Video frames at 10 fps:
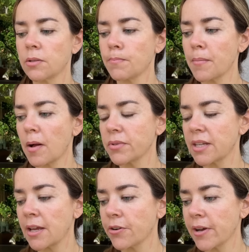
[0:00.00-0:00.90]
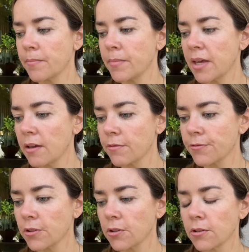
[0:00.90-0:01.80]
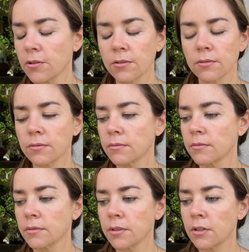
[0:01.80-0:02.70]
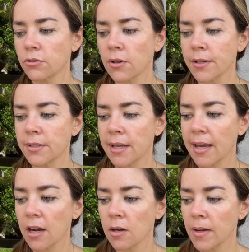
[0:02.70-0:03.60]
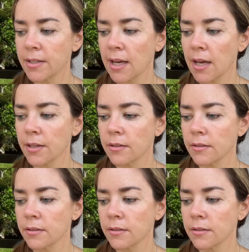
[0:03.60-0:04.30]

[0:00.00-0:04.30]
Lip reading: My mom was angry at me for, trying to take care of my dad